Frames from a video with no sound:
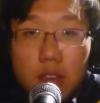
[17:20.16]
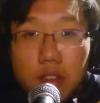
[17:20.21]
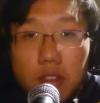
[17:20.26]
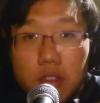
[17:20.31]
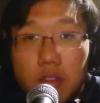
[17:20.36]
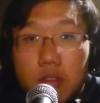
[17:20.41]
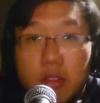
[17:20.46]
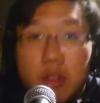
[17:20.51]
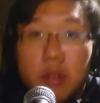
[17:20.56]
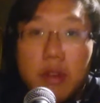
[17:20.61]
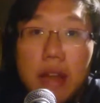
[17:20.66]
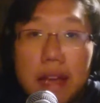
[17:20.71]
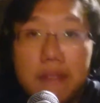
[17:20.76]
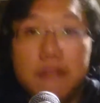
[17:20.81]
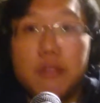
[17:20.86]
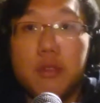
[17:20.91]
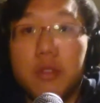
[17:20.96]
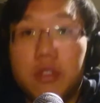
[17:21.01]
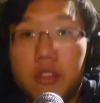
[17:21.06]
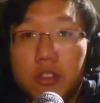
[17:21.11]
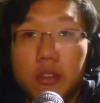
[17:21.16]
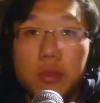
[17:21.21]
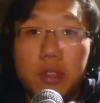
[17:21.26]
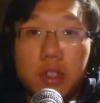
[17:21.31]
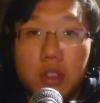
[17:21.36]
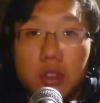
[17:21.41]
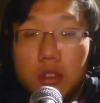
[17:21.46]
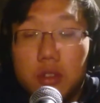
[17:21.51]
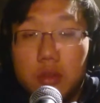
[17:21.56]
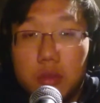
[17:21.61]
You don't have to assume
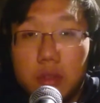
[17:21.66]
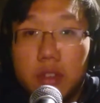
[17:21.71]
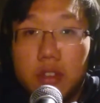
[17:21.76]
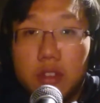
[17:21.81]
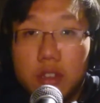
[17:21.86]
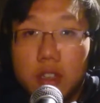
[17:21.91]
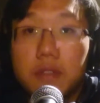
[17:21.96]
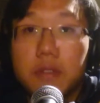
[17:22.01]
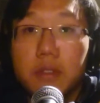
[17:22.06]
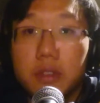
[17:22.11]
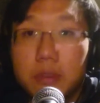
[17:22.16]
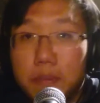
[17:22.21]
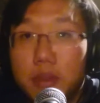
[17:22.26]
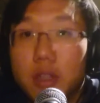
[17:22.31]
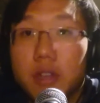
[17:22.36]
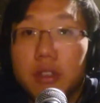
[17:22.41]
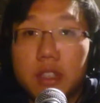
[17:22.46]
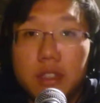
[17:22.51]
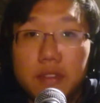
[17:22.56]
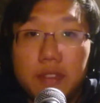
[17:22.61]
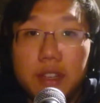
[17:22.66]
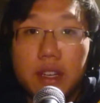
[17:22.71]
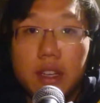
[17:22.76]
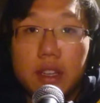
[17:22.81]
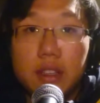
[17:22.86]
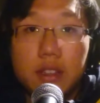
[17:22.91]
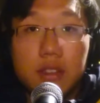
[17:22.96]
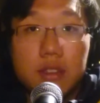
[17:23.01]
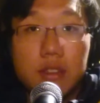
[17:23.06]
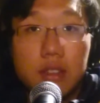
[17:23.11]
she goes to it just for plot
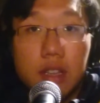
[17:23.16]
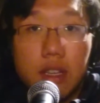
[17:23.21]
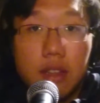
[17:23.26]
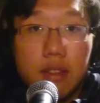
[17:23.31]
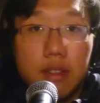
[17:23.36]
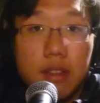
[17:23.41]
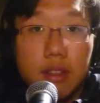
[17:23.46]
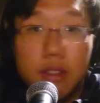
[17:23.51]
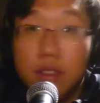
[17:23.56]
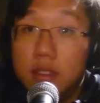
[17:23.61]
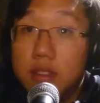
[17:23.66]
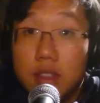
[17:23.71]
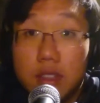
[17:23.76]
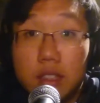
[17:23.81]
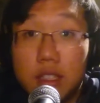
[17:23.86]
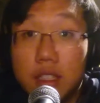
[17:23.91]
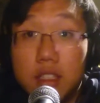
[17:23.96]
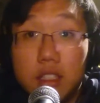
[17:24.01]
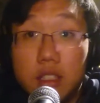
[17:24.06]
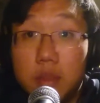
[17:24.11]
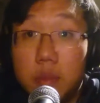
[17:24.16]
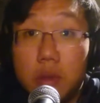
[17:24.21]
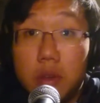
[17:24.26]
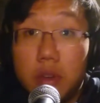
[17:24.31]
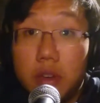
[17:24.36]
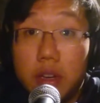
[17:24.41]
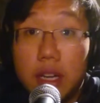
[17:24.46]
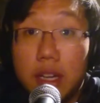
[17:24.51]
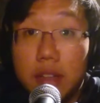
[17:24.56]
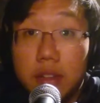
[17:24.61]
convenience. There's nothing to
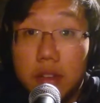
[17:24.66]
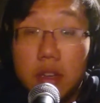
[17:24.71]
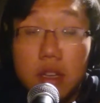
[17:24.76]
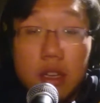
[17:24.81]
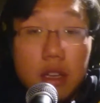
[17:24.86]
support it either.